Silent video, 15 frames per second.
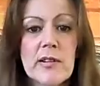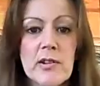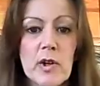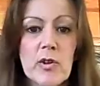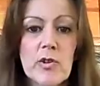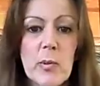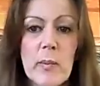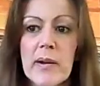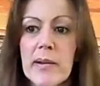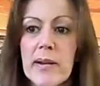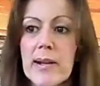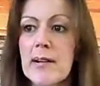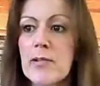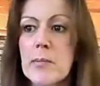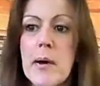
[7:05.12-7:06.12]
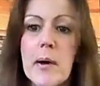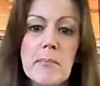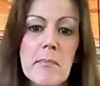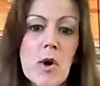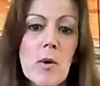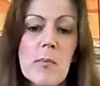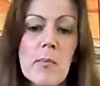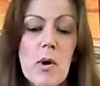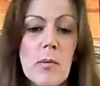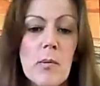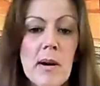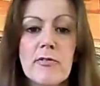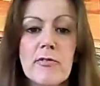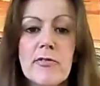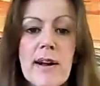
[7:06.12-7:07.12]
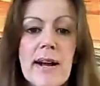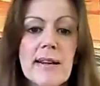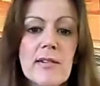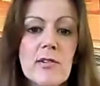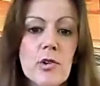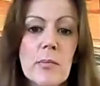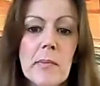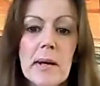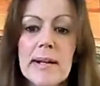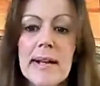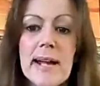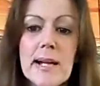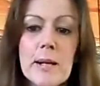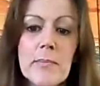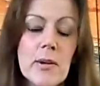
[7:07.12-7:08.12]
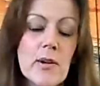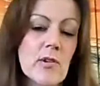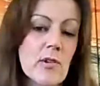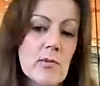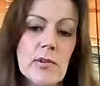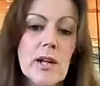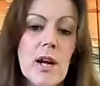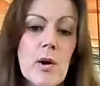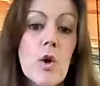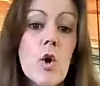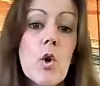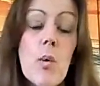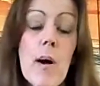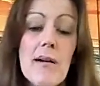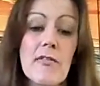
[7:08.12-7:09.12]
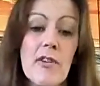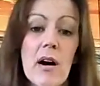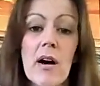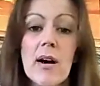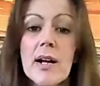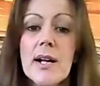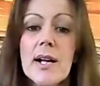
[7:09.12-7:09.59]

do. So whether that's my mum or my friends or my neighbours, you know, whoever,